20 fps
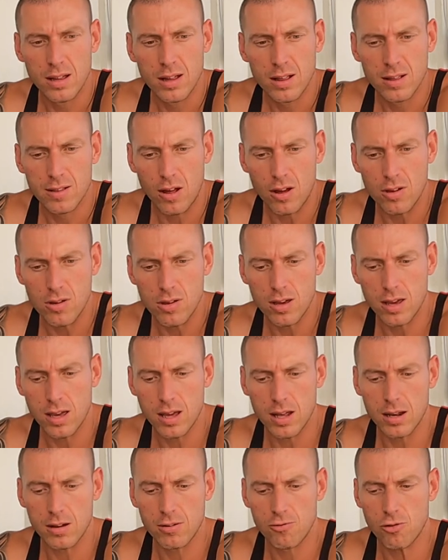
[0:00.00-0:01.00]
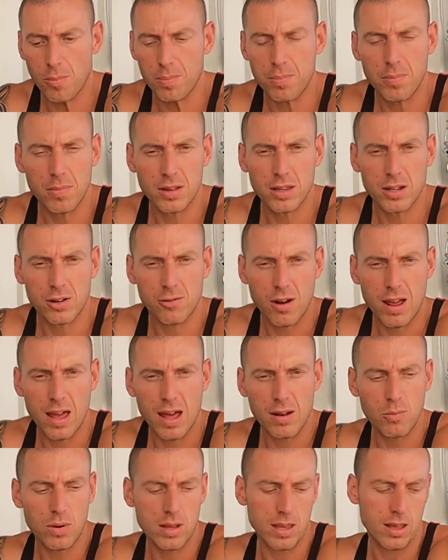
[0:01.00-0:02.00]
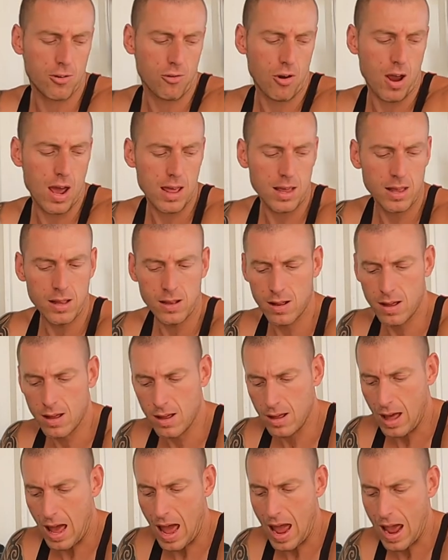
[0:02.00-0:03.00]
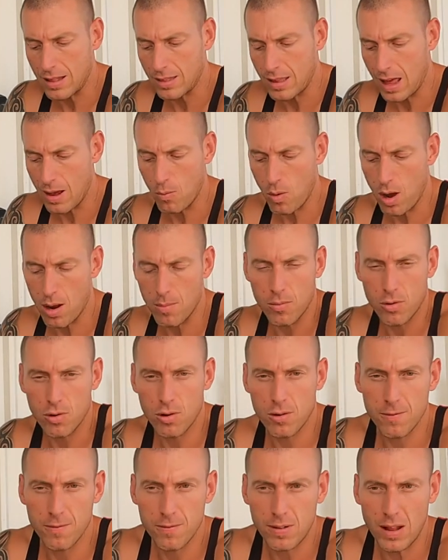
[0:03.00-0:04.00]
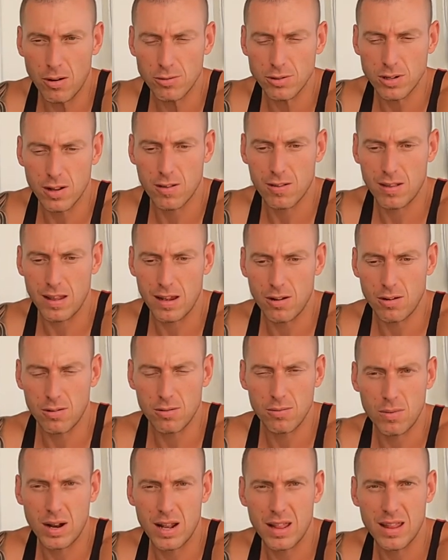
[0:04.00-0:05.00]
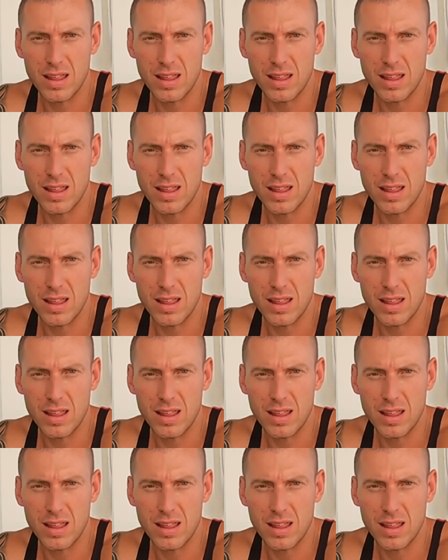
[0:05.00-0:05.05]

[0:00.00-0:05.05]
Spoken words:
So you can drop them on the ground when you're training and they won't move. They'll just sit on one of